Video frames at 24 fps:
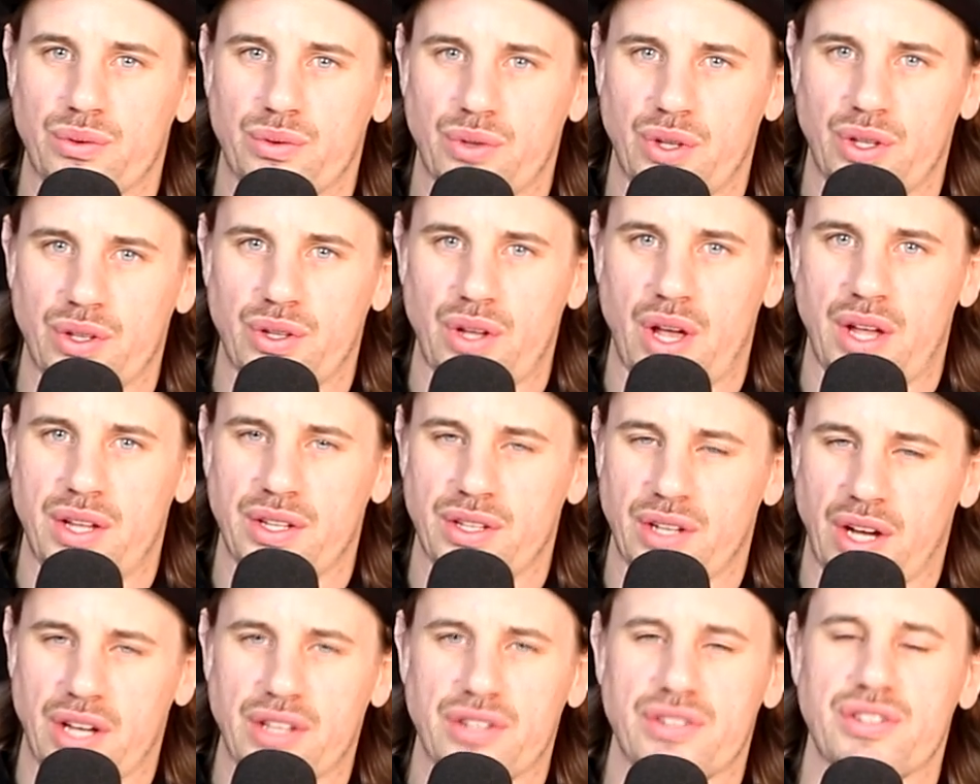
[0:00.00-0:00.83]

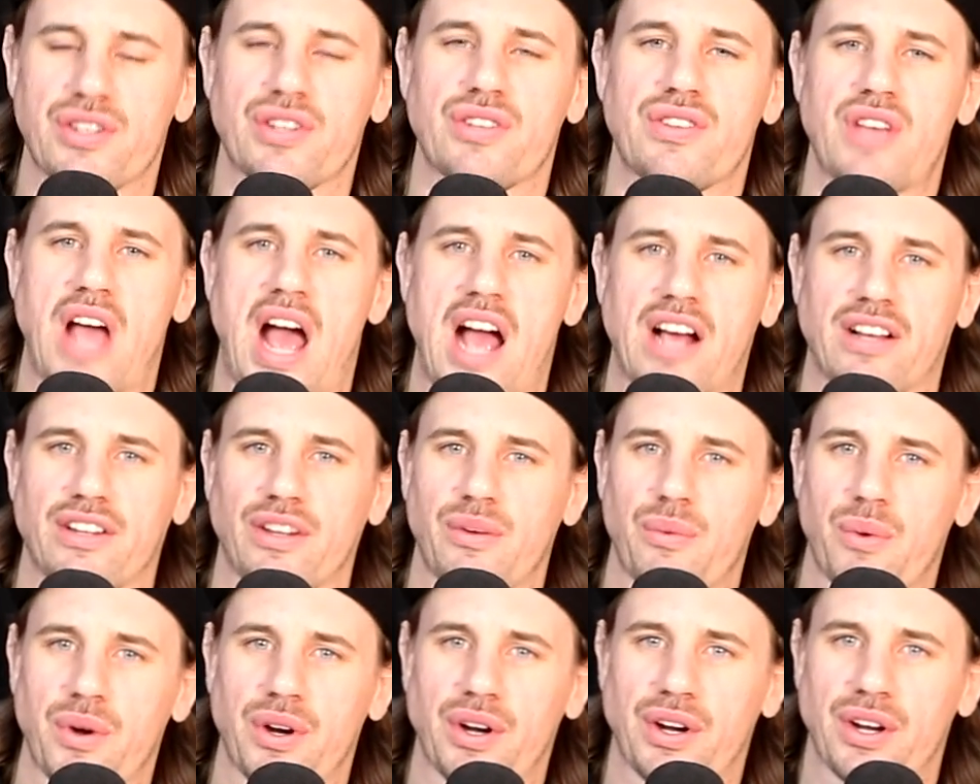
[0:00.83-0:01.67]
It's
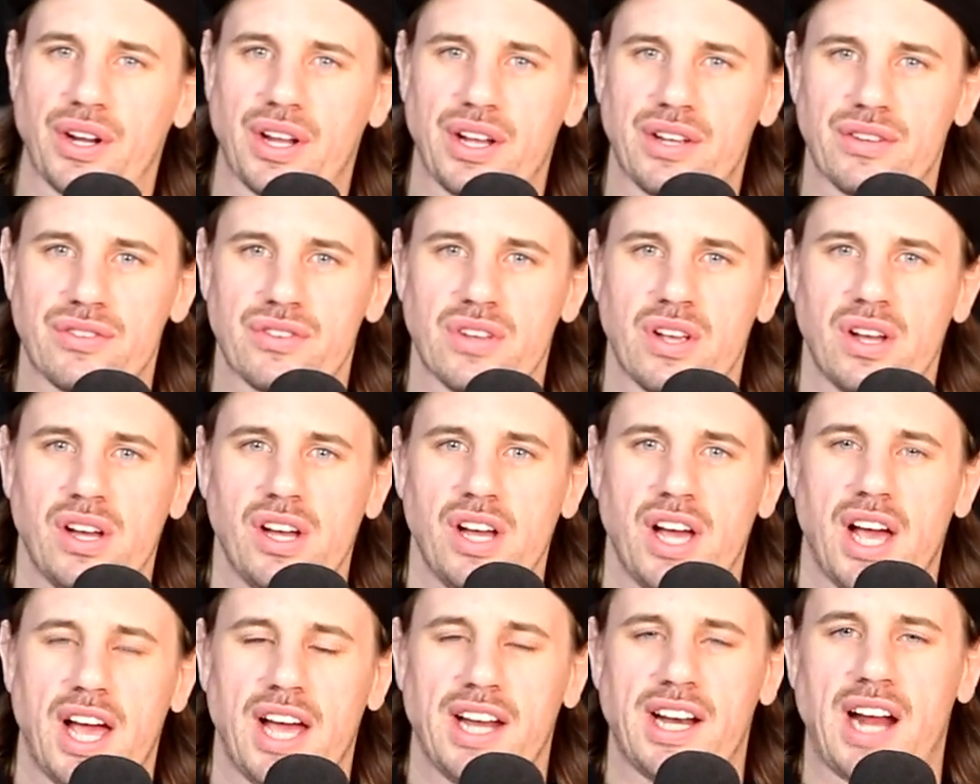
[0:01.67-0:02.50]
exactly what it is.
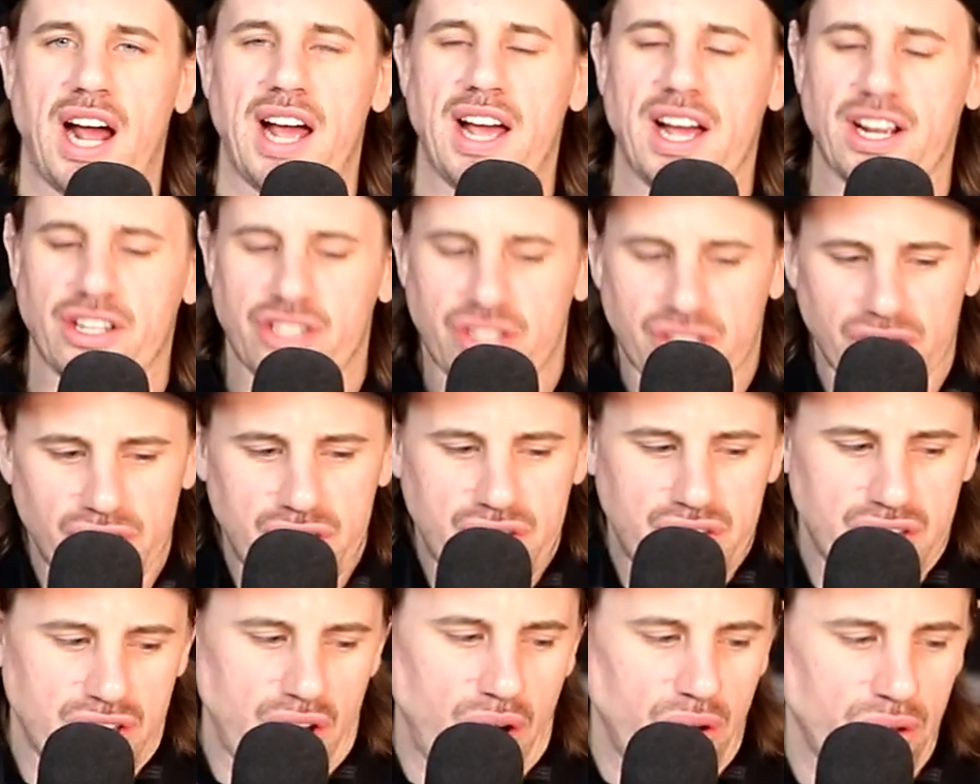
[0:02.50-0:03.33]
And I actually
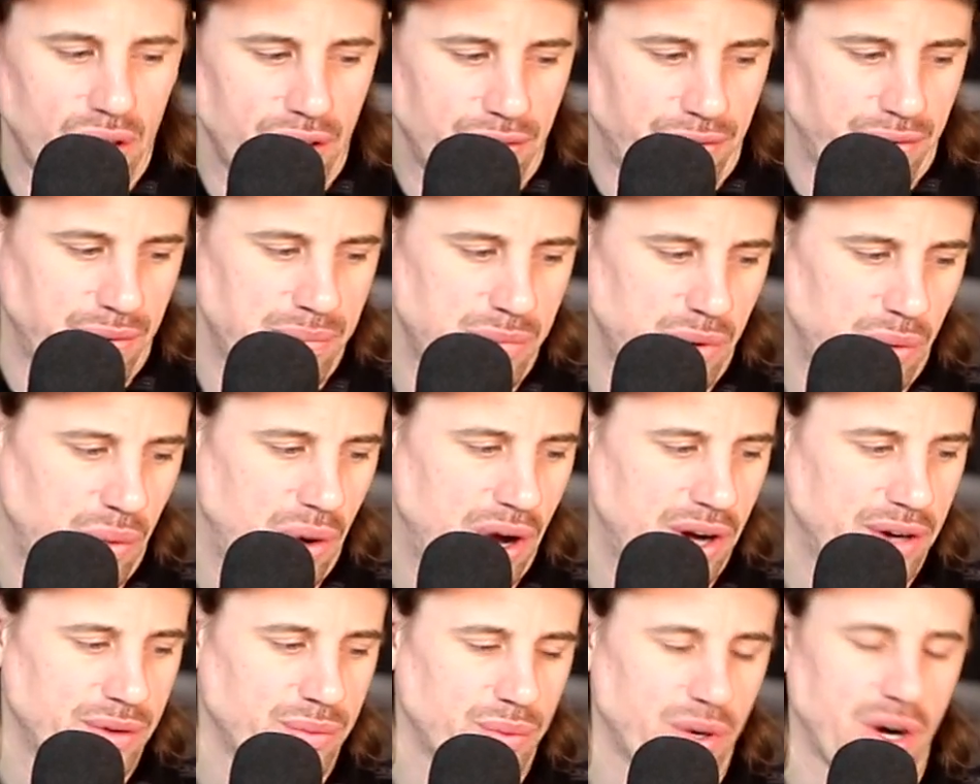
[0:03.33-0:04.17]
stole it from the
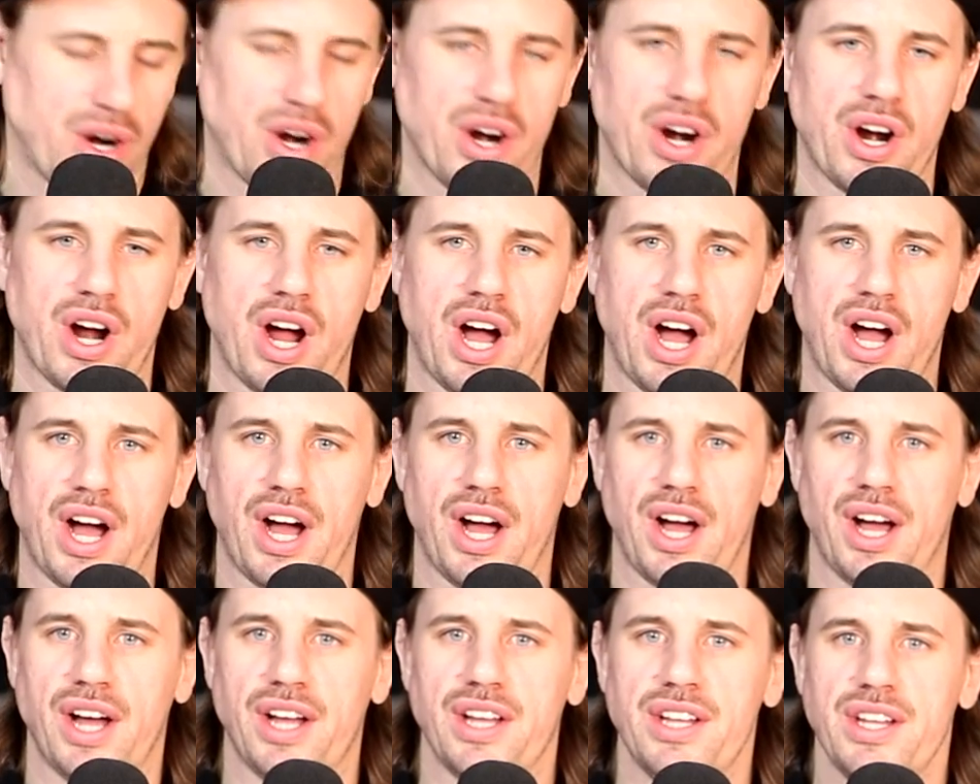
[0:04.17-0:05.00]
one where
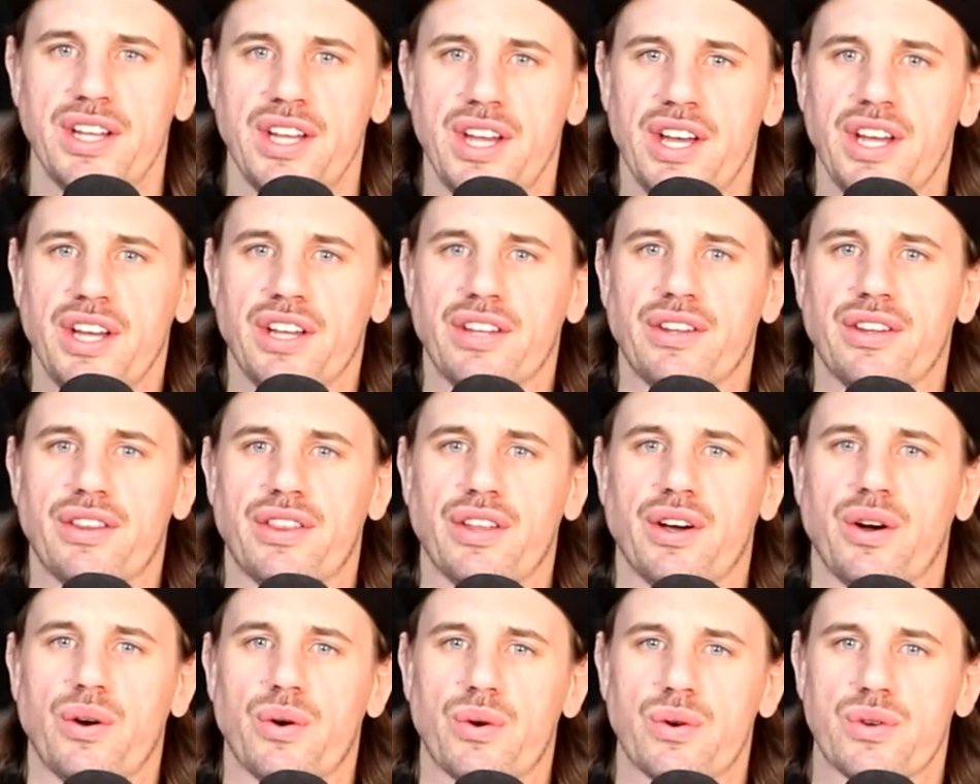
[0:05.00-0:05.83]
all
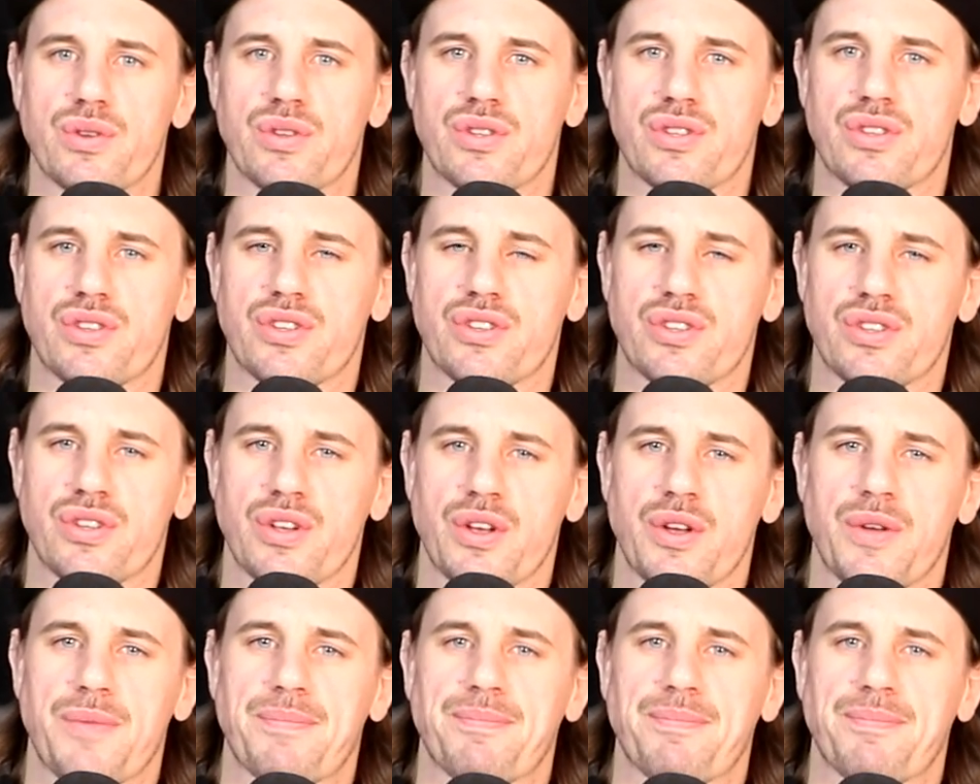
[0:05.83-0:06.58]
those